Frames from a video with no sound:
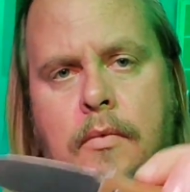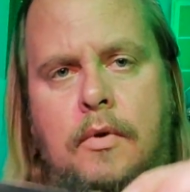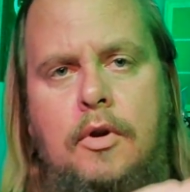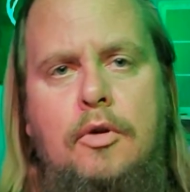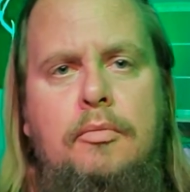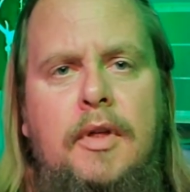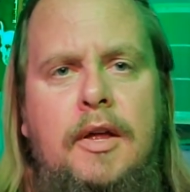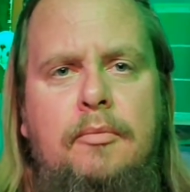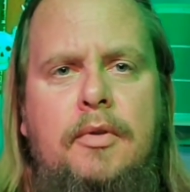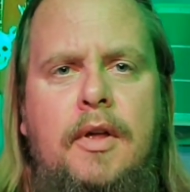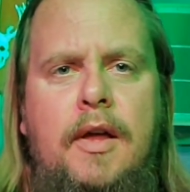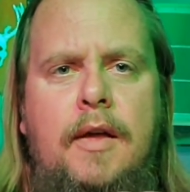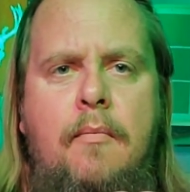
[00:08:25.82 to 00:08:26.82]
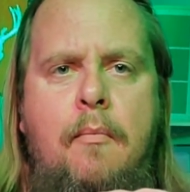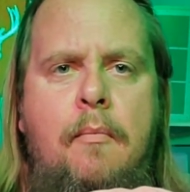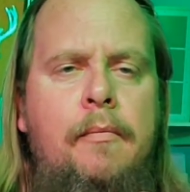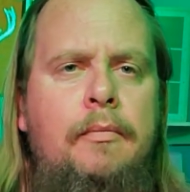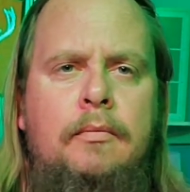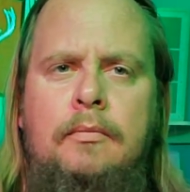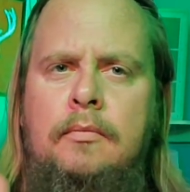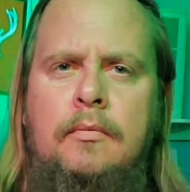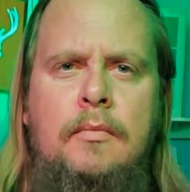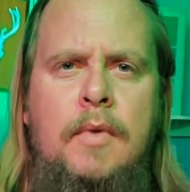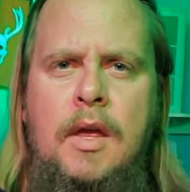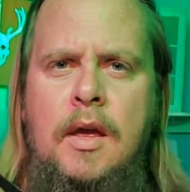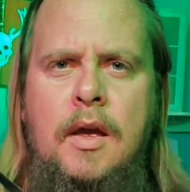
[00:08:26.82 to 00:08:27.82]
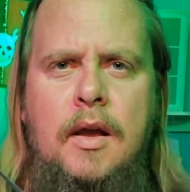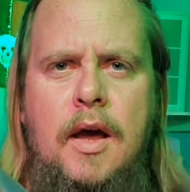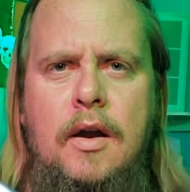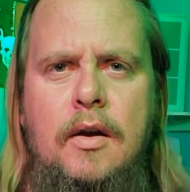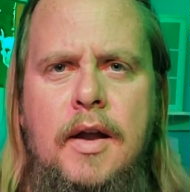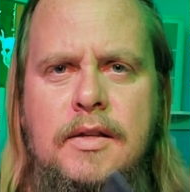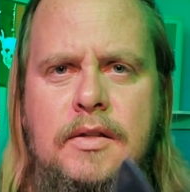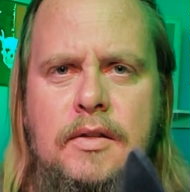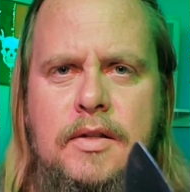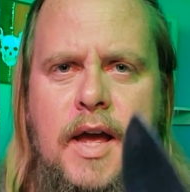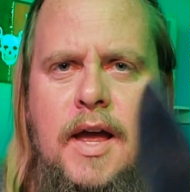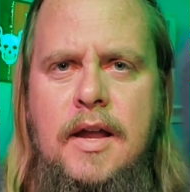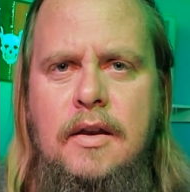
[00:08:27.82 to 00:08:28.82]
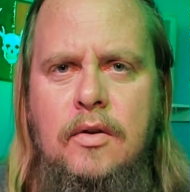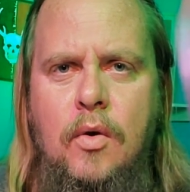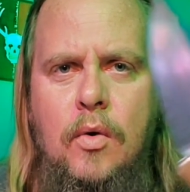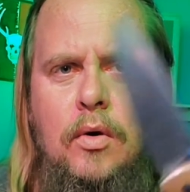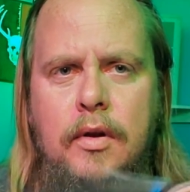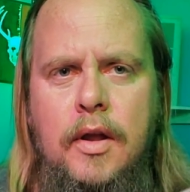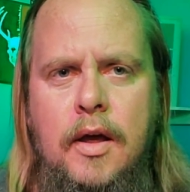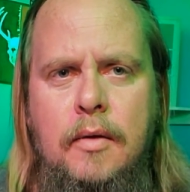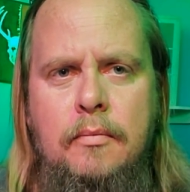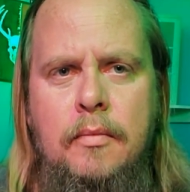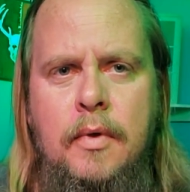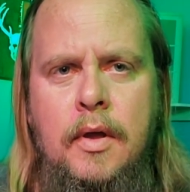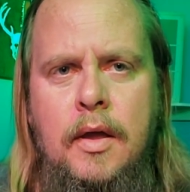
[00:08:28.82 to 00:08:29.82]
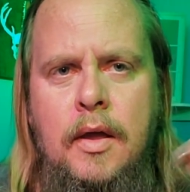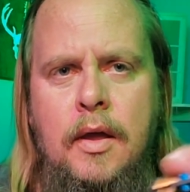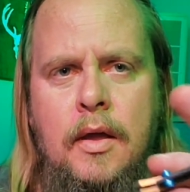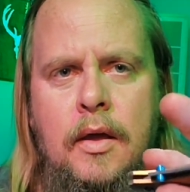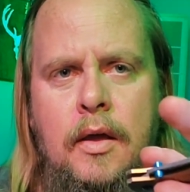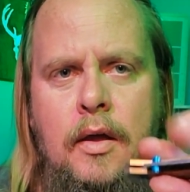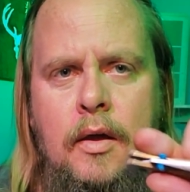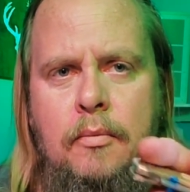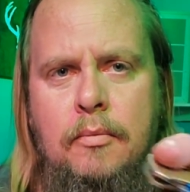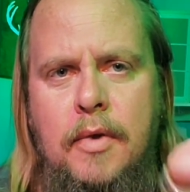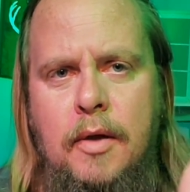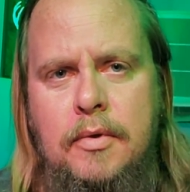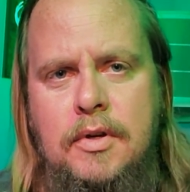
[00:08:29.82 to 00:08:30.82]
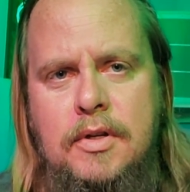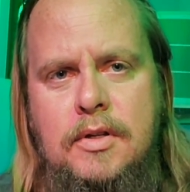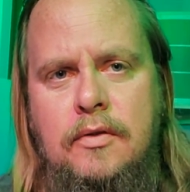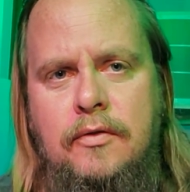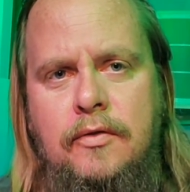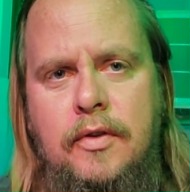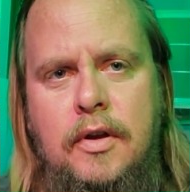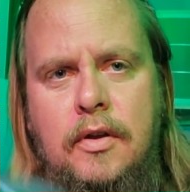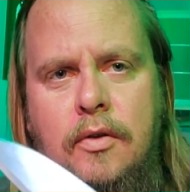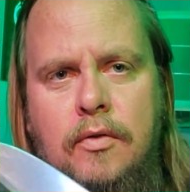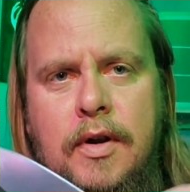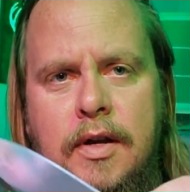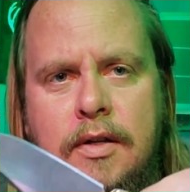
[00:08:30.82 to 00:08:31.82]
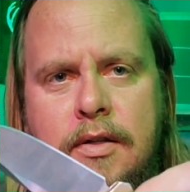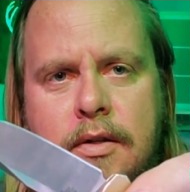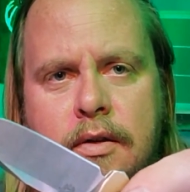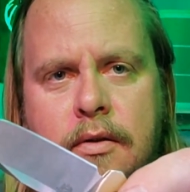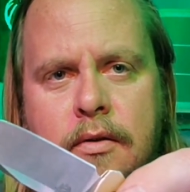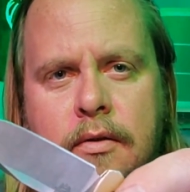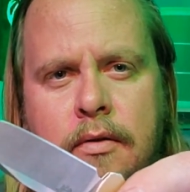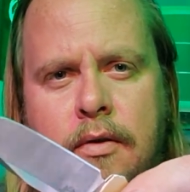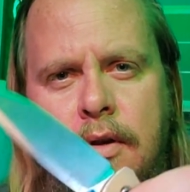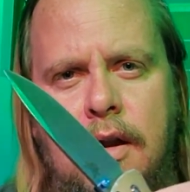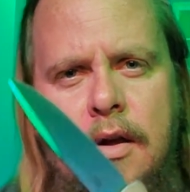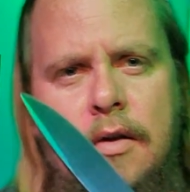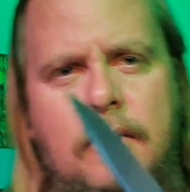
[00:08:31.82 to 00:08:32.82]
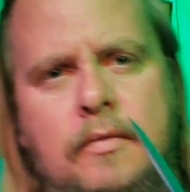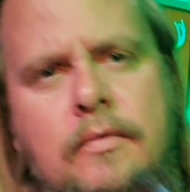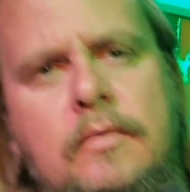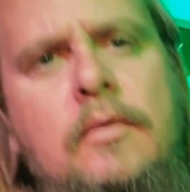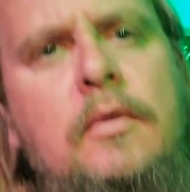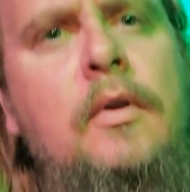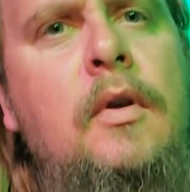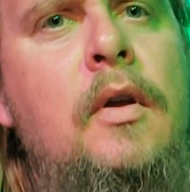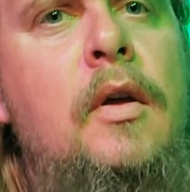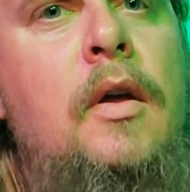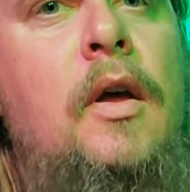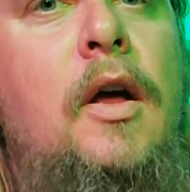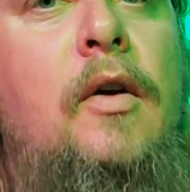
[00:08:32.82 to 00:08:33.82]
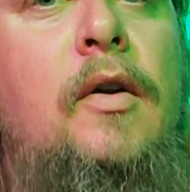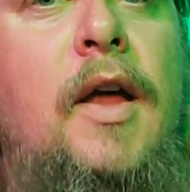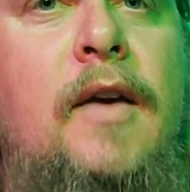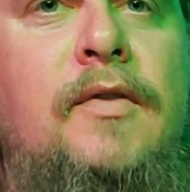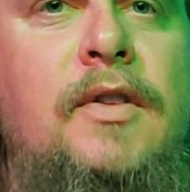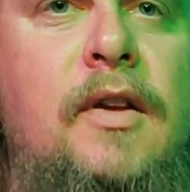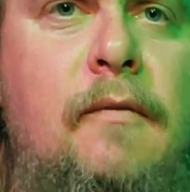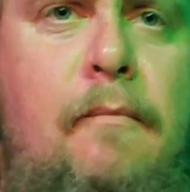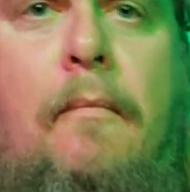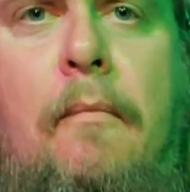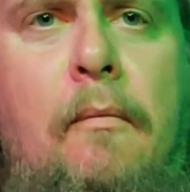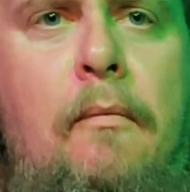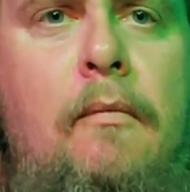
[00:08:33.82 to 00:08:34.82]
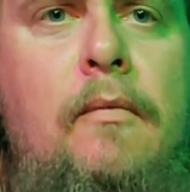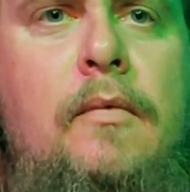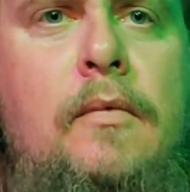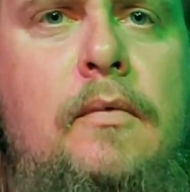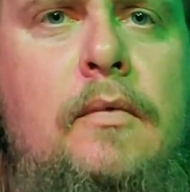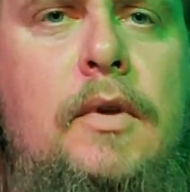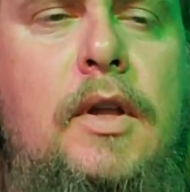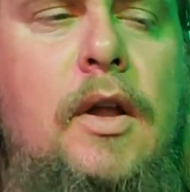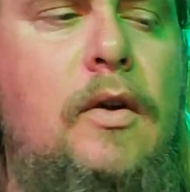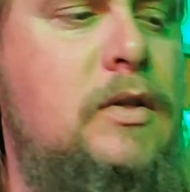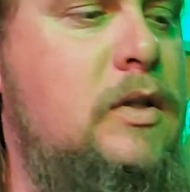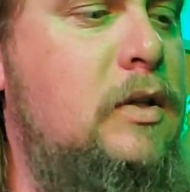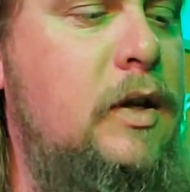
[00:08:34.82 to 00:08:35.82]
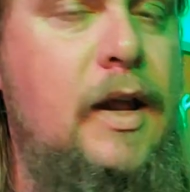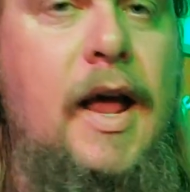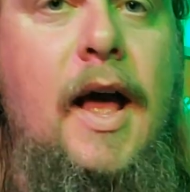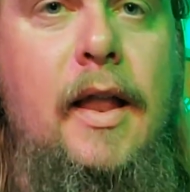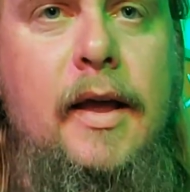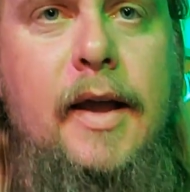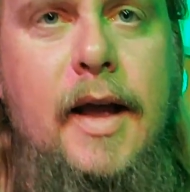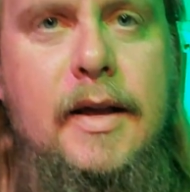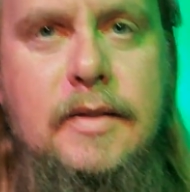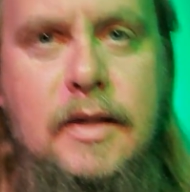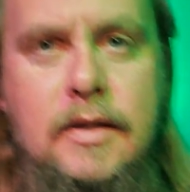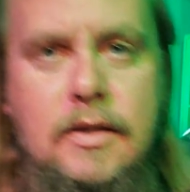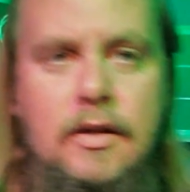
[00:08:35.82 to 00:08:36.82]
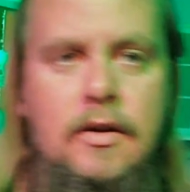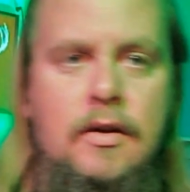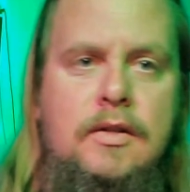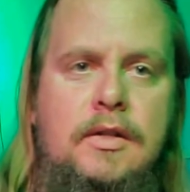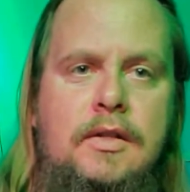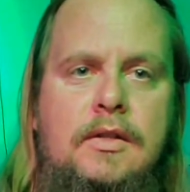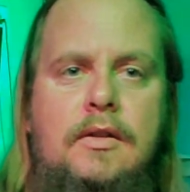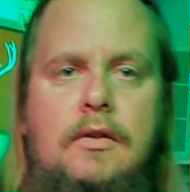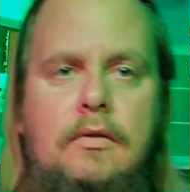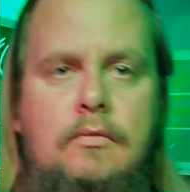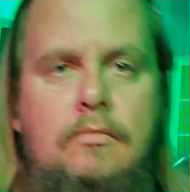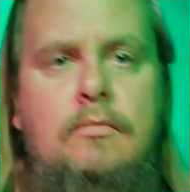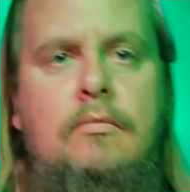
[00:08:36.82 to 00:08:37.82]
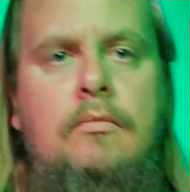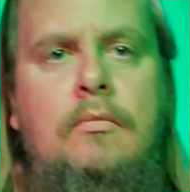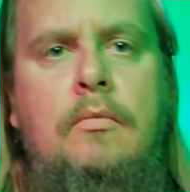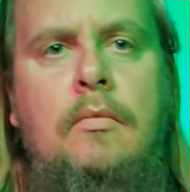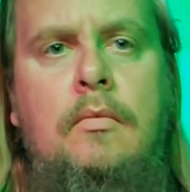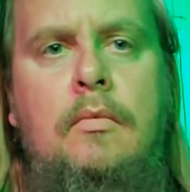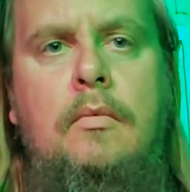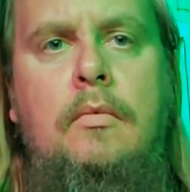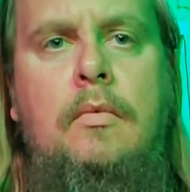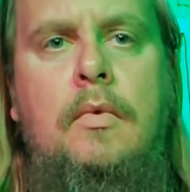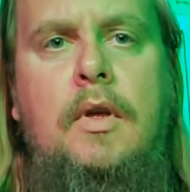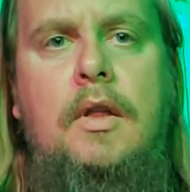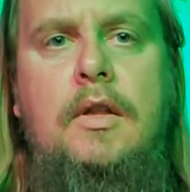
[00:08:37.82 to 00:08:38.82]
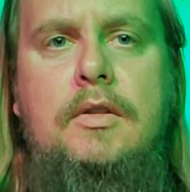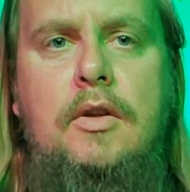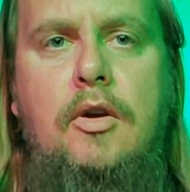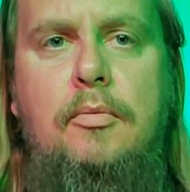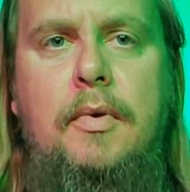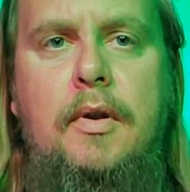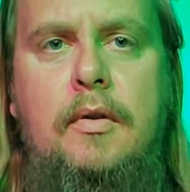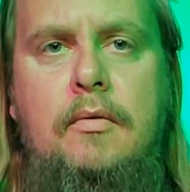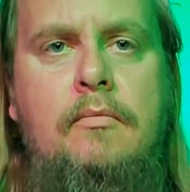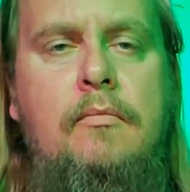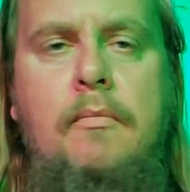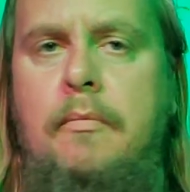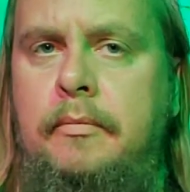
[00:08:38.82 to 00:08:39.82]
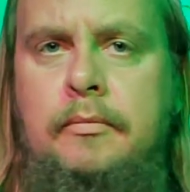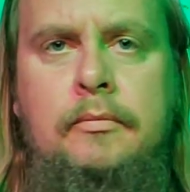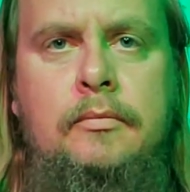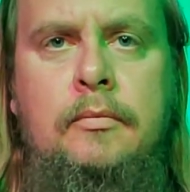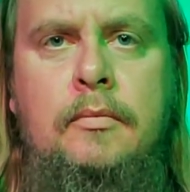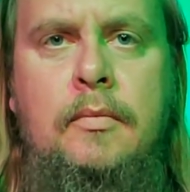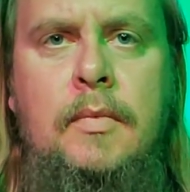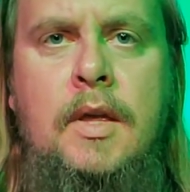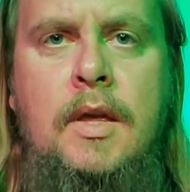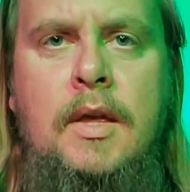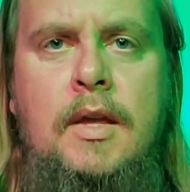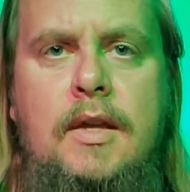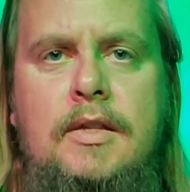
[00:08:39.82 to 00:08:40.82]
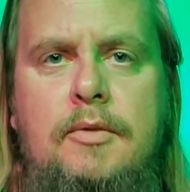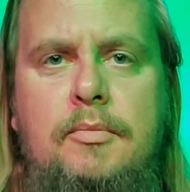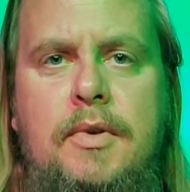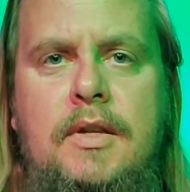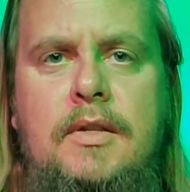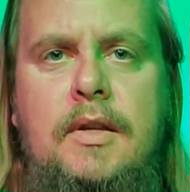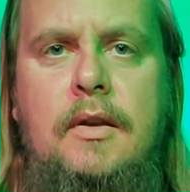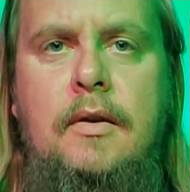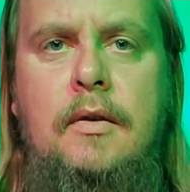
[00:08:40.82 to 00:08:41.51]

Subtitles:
No blade play. Got her nice and tight and oiled up. But I mean, just a flick of the wrist, you know. I don't have to, you know, sling it out like guys like to do. It's just and it's open. Easy peasy.